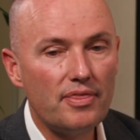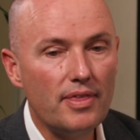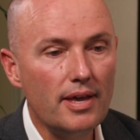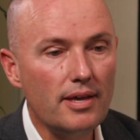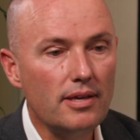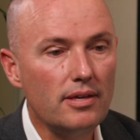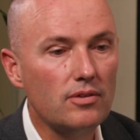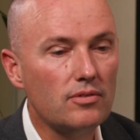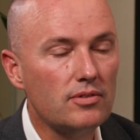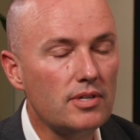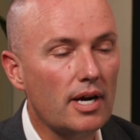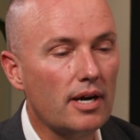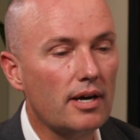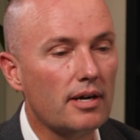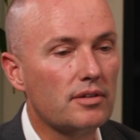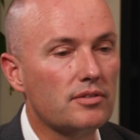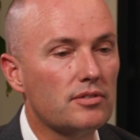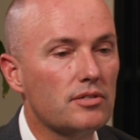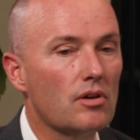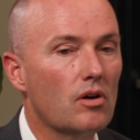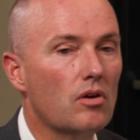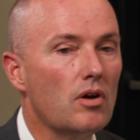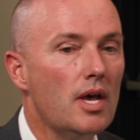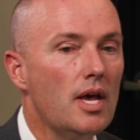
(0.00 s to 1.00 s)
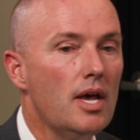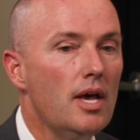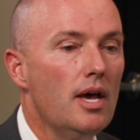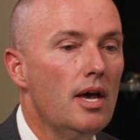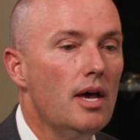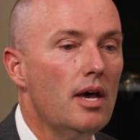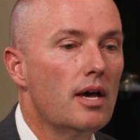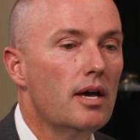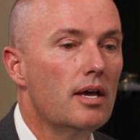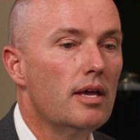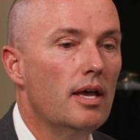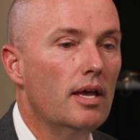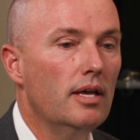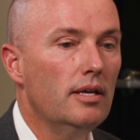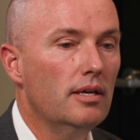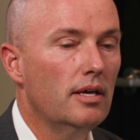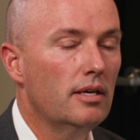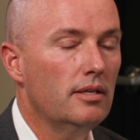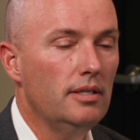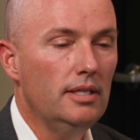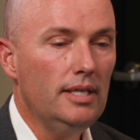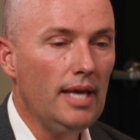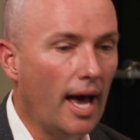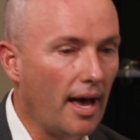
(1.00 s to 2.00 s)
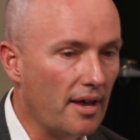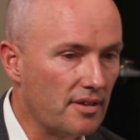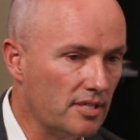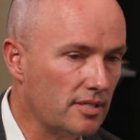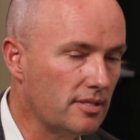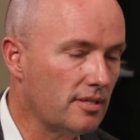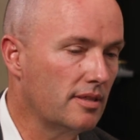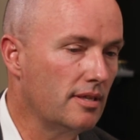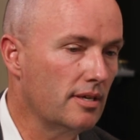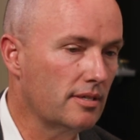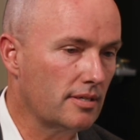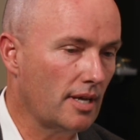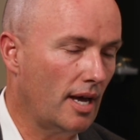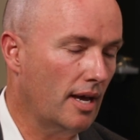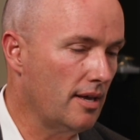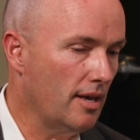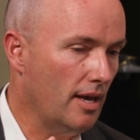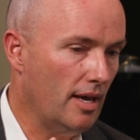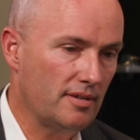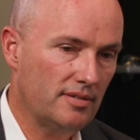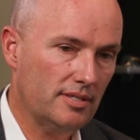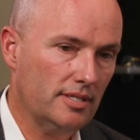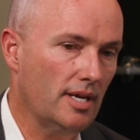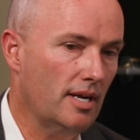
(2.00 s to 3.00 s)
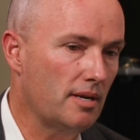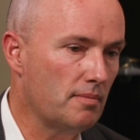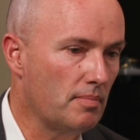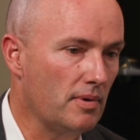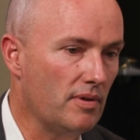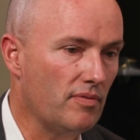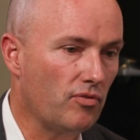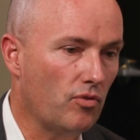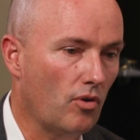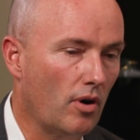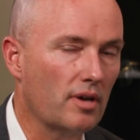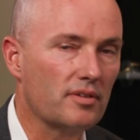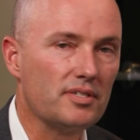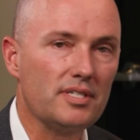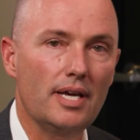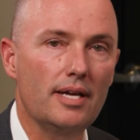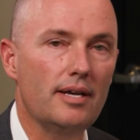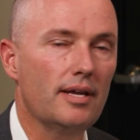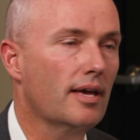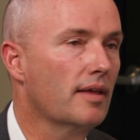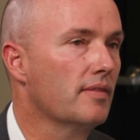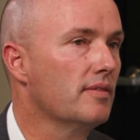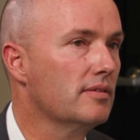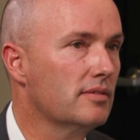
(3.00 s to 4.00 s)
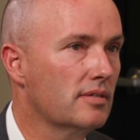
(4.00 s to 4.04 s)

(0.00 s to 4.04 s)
Thank you, Derek. So yes, I said it before, I'll say it again.